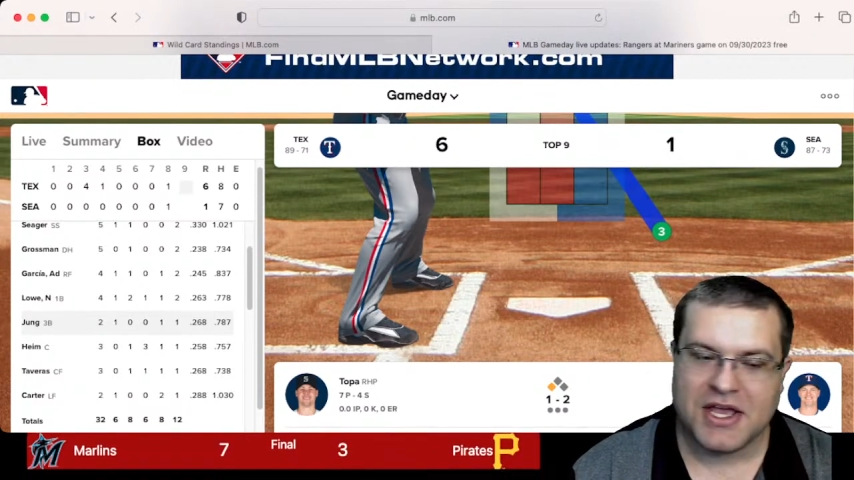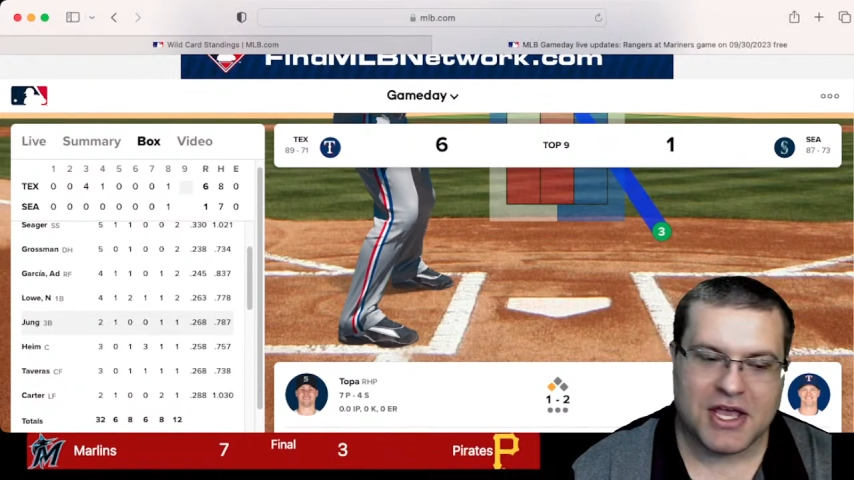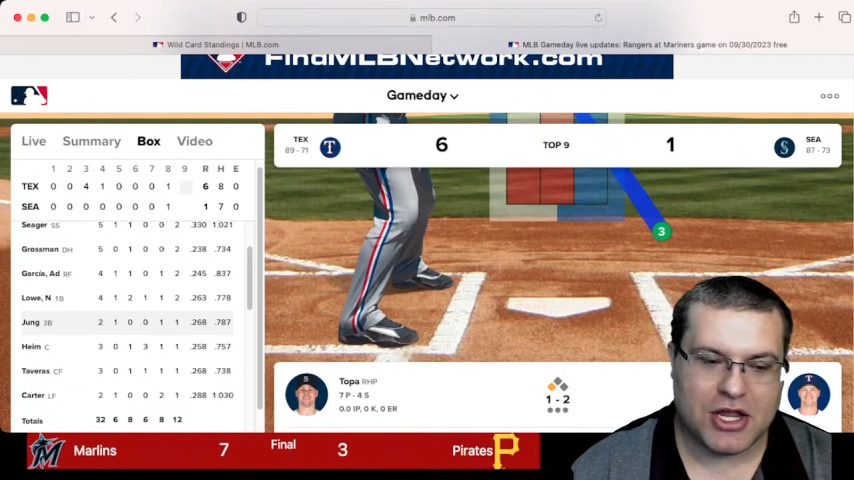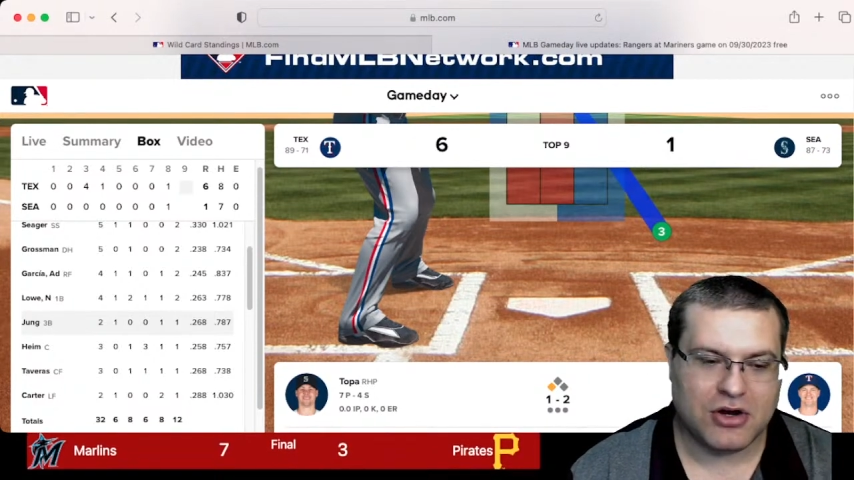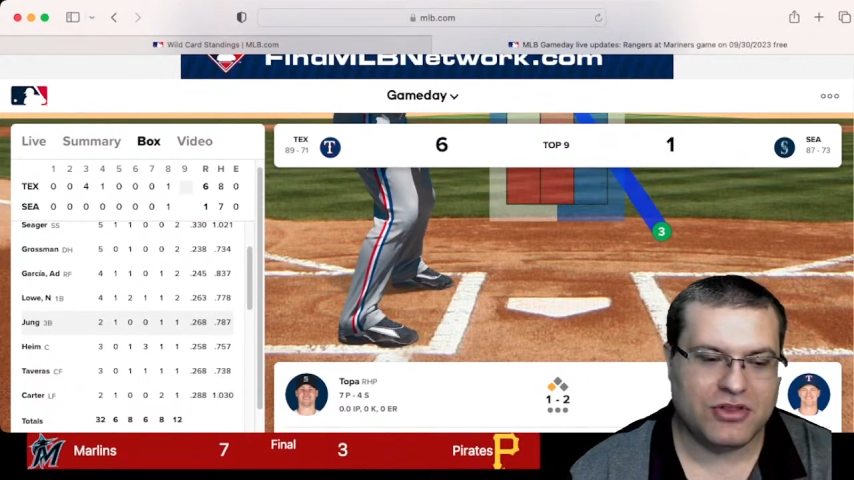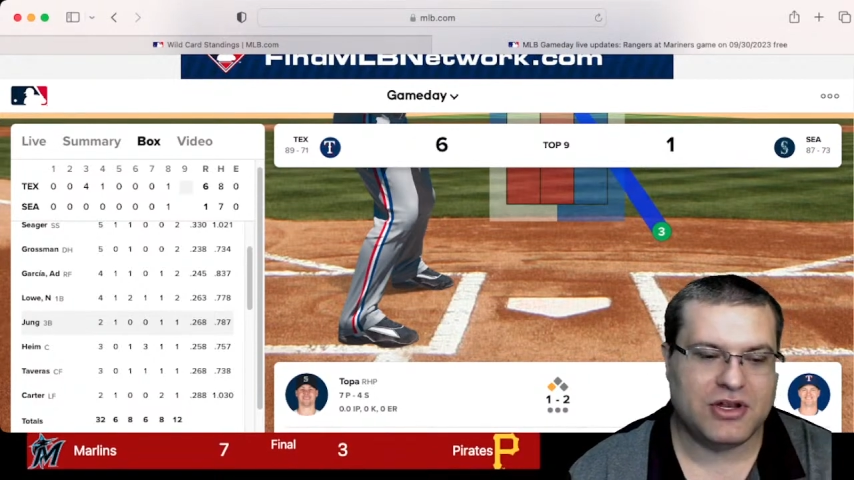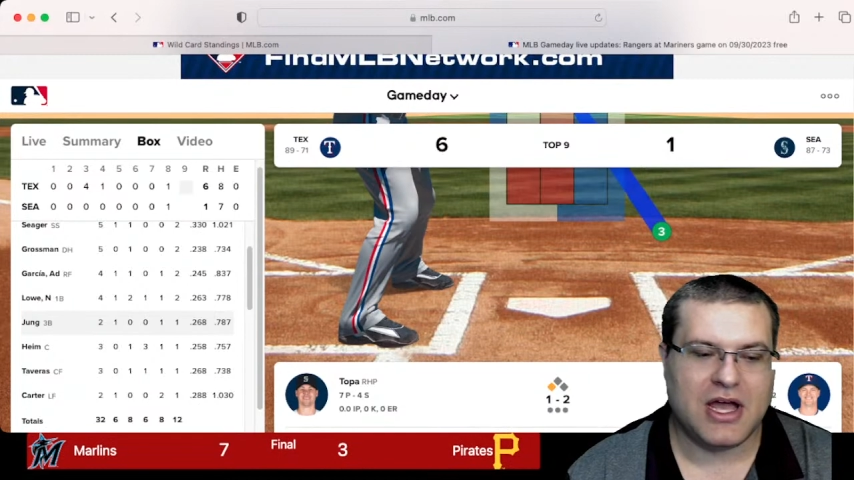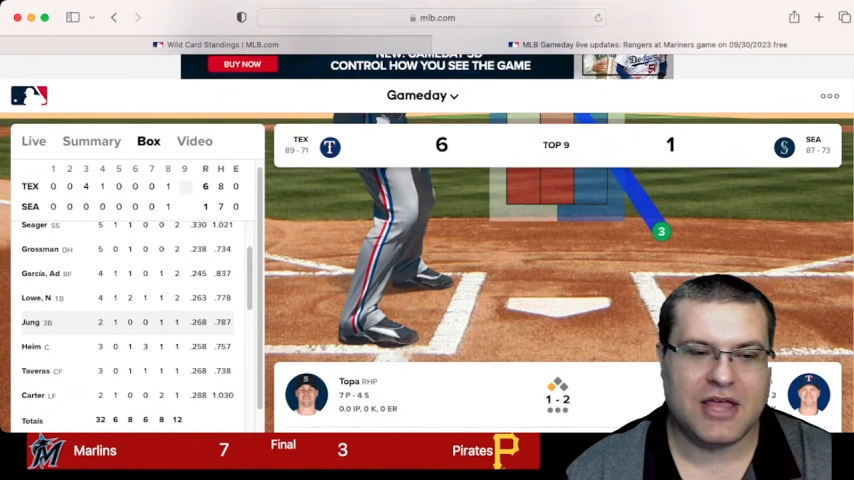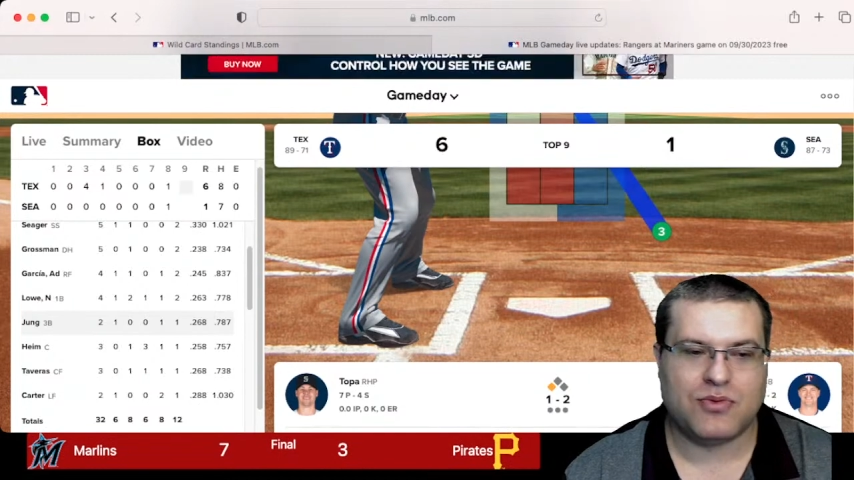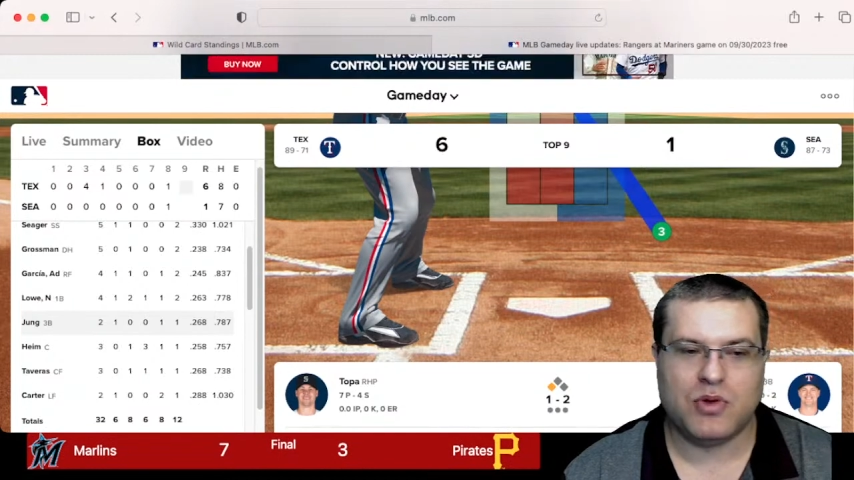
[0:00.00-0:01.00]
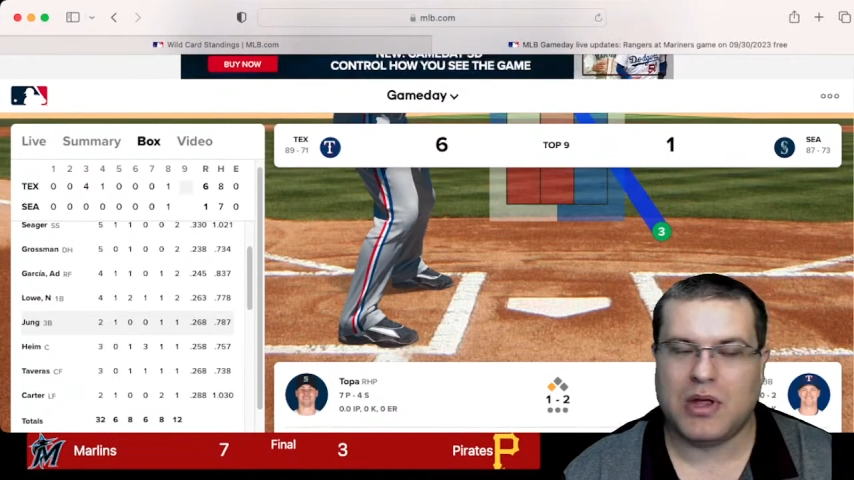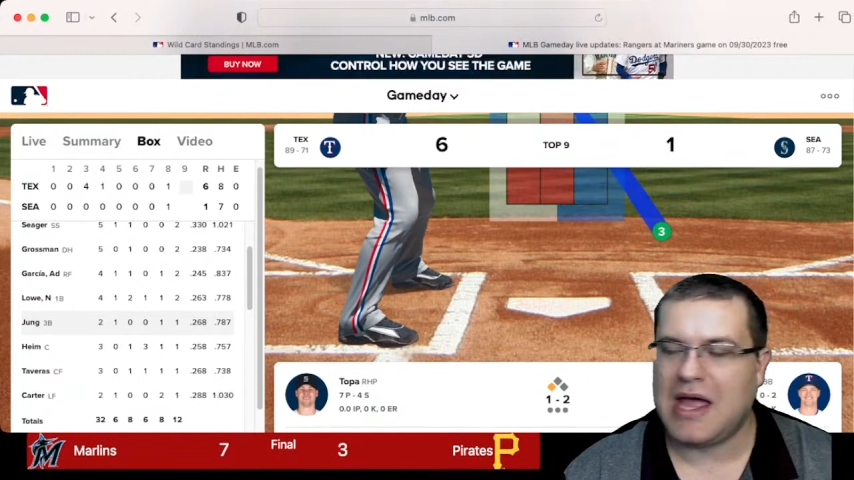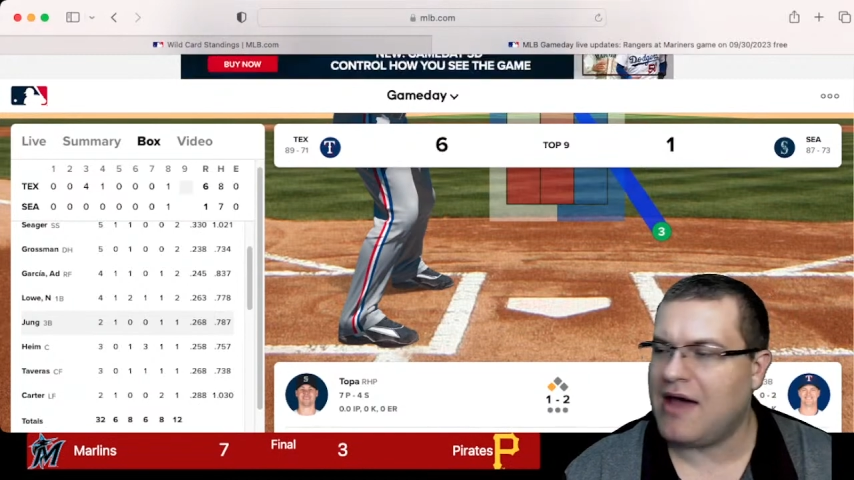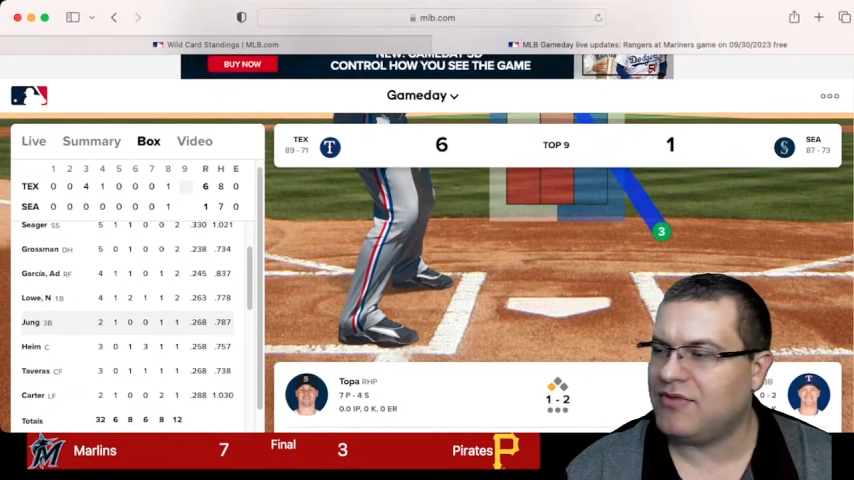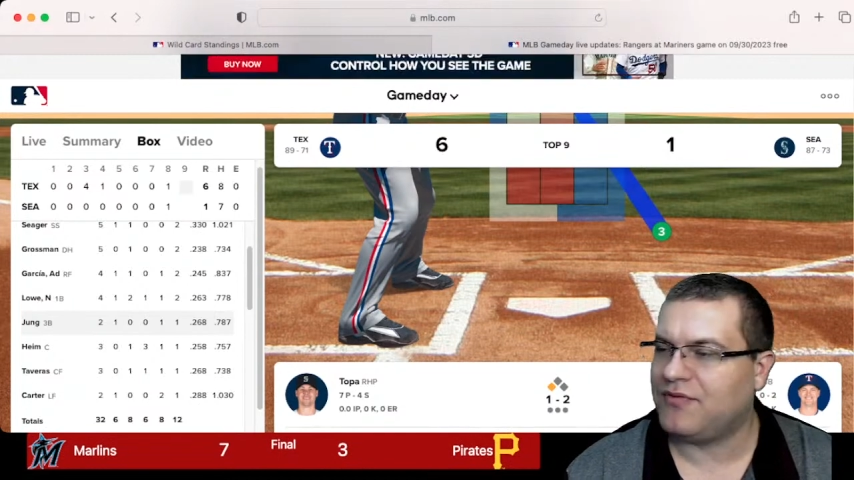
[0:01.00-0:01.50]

here in the 9th, we will have the